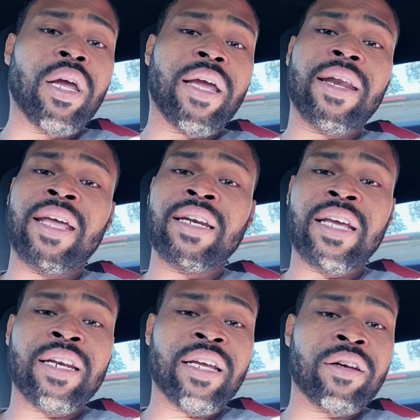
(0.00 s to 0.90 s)
and and
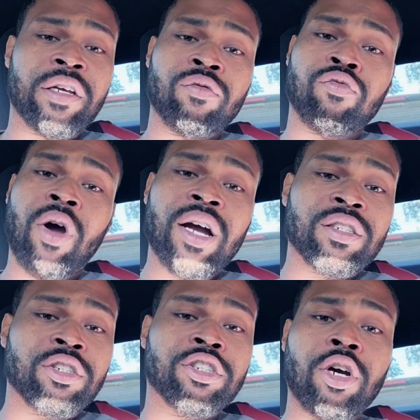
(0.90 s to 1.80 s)
and and, and rock
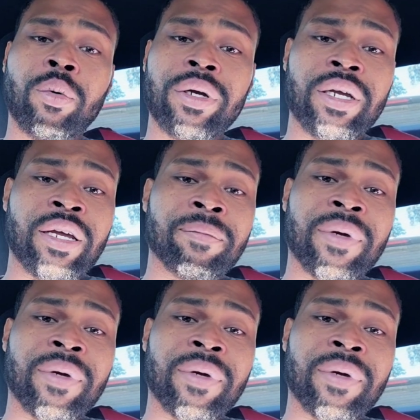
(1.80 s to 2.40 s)
the show again,